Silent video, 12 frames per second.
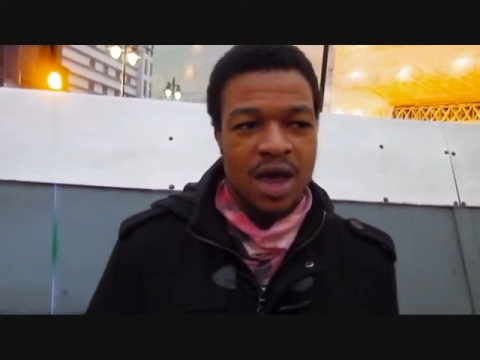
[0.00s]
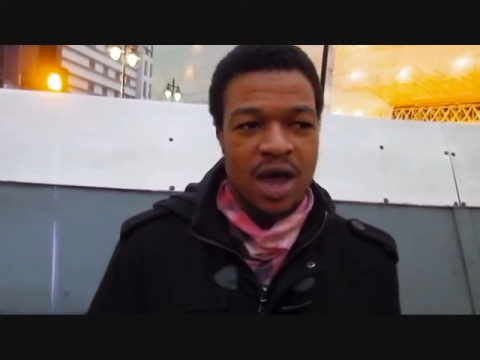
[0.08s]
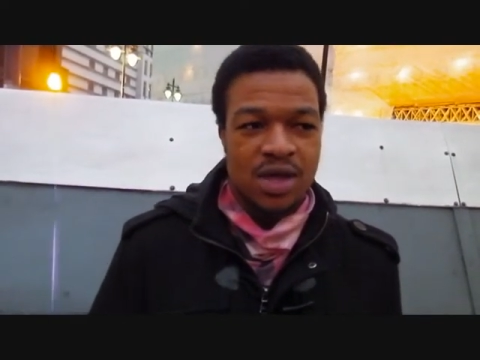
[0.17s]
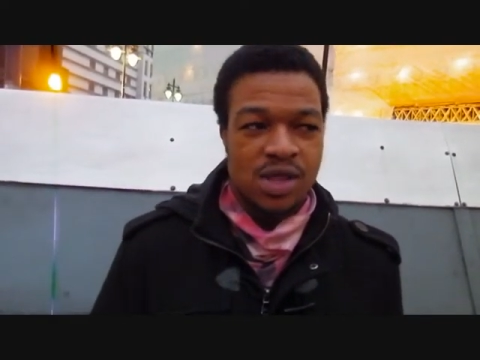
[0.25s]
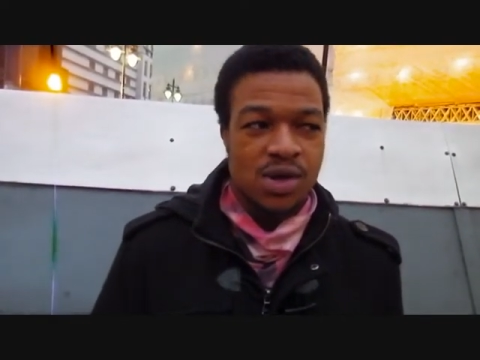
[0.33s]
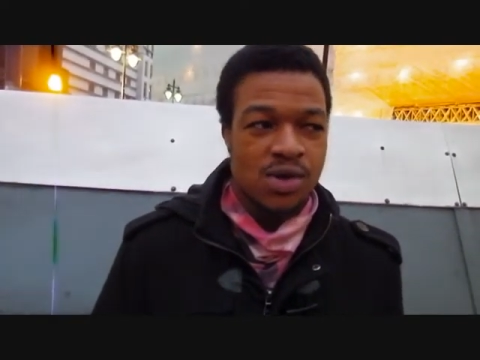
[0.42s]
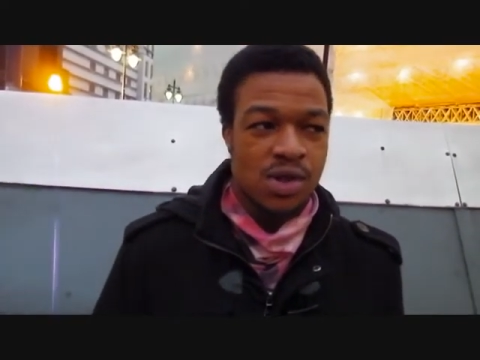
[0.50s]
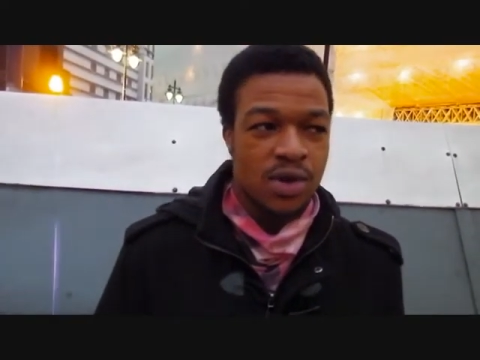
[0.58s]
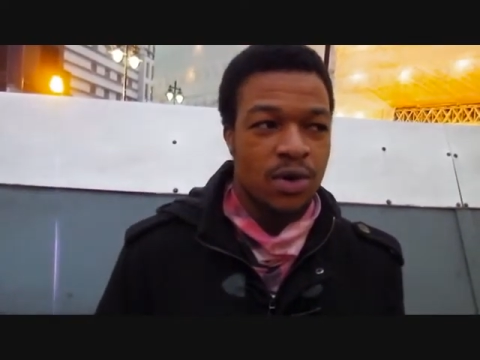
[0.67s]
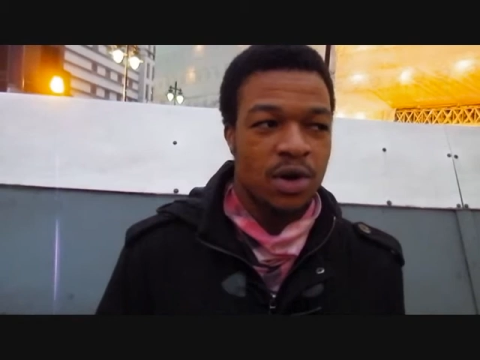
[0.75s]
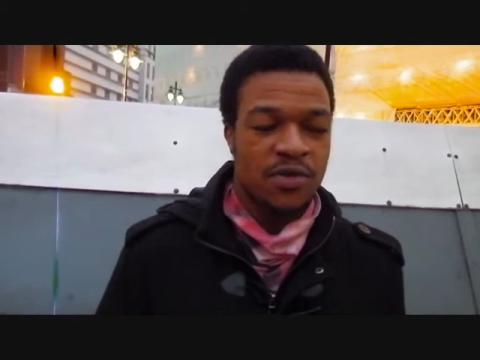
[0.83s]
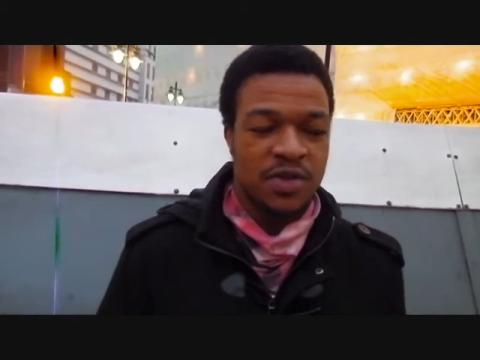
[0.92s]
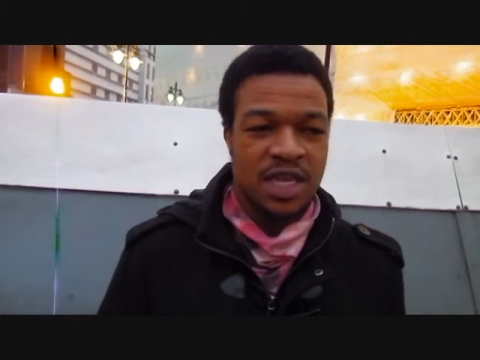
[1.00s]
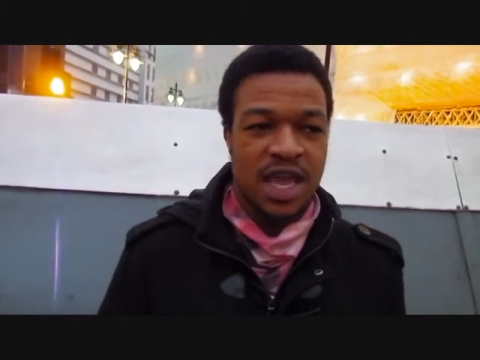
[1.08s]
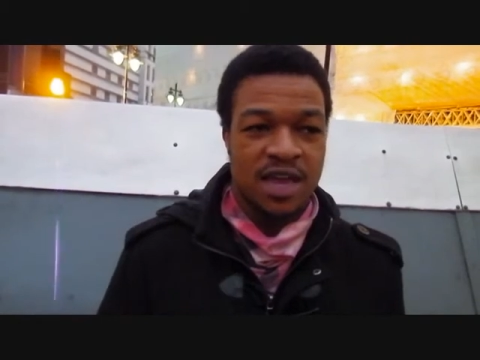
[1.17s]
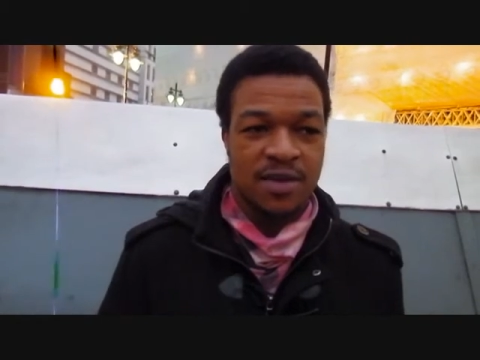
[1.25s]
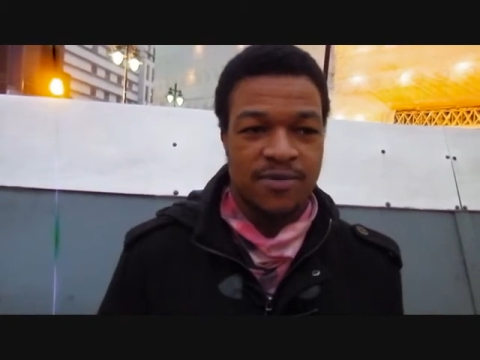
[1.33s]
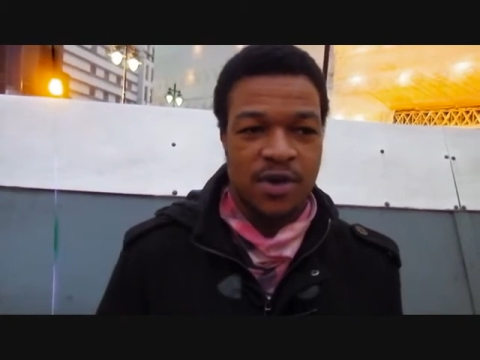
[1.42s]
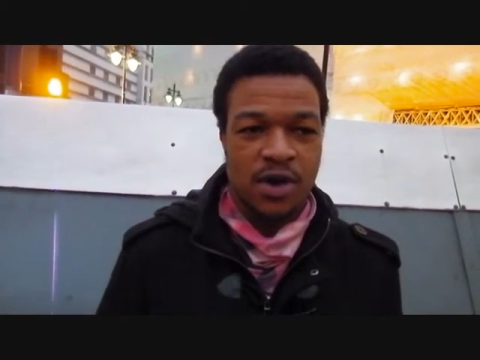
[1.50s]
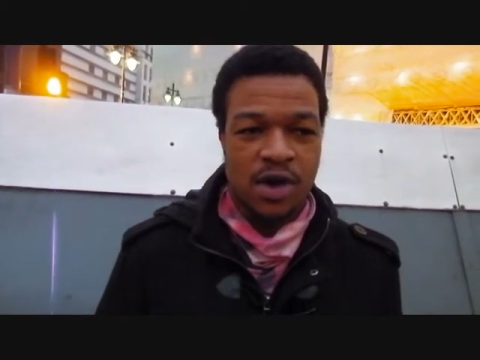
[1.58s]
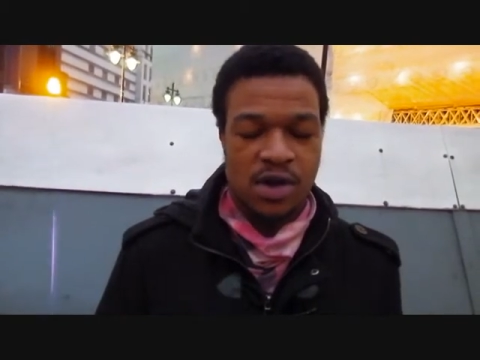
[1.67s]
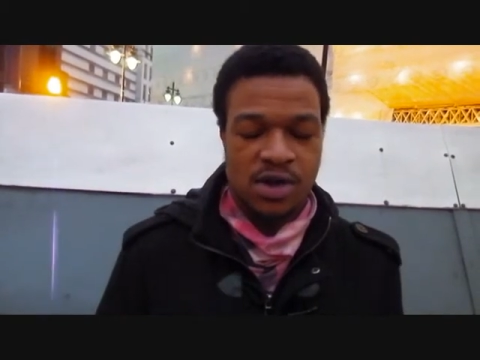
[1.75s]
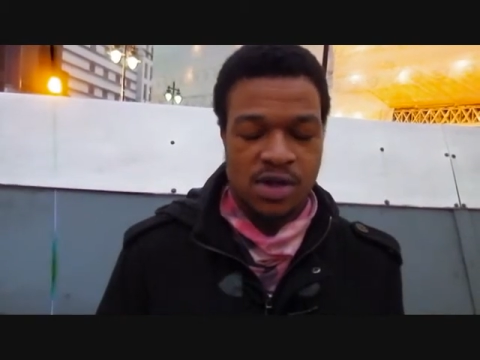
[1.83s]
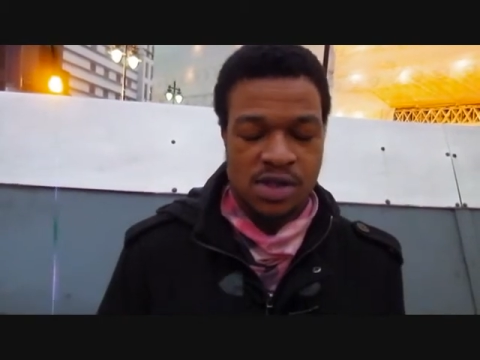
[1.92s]
And it's also cool if you're taking
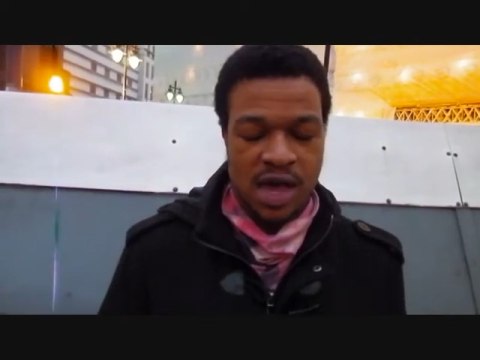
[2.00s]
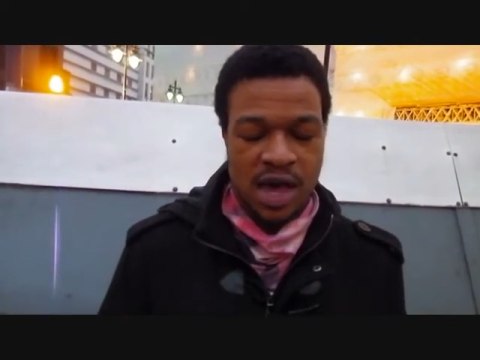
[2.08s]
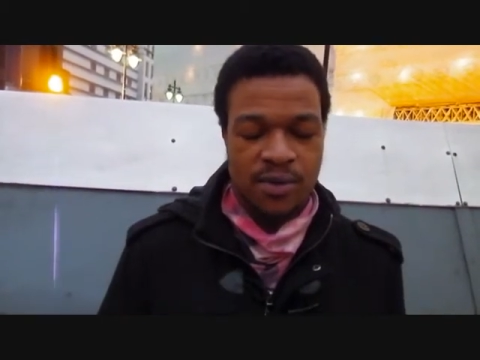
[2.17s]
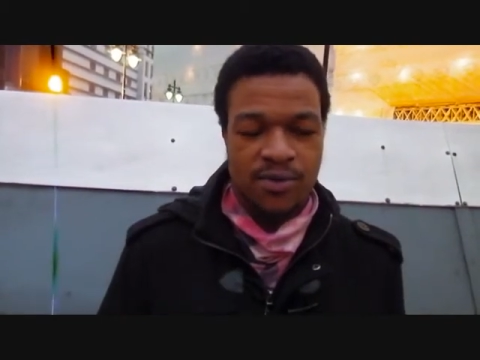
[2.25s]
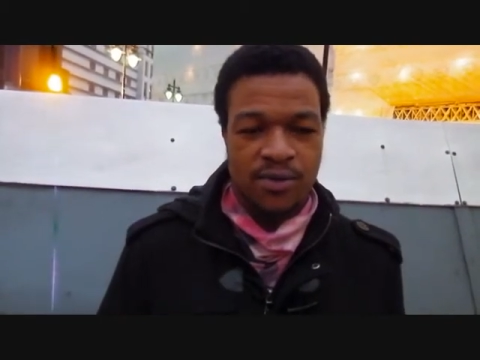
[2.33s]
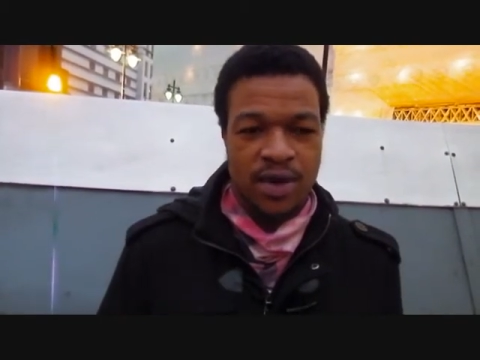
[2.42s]
photos at